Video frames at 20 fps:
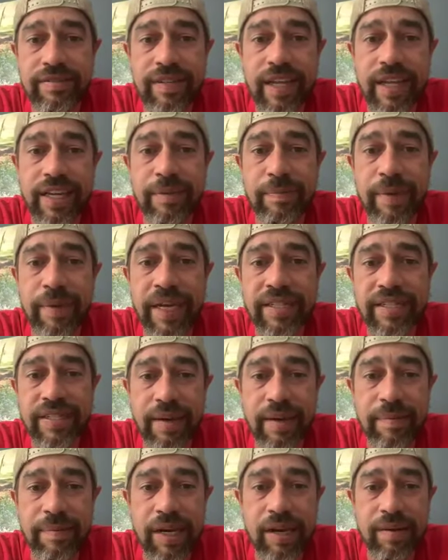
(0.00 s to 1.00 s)
That debate's
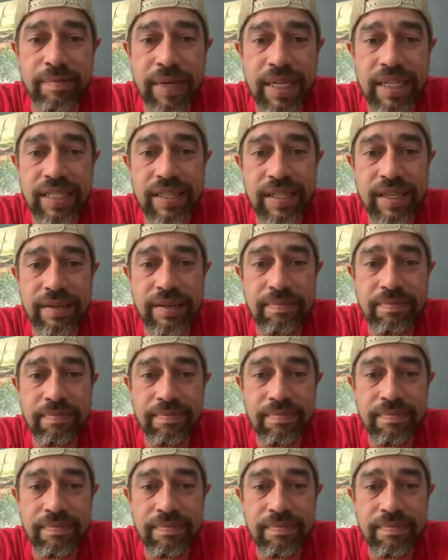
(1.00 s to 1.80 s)
got me all messed up.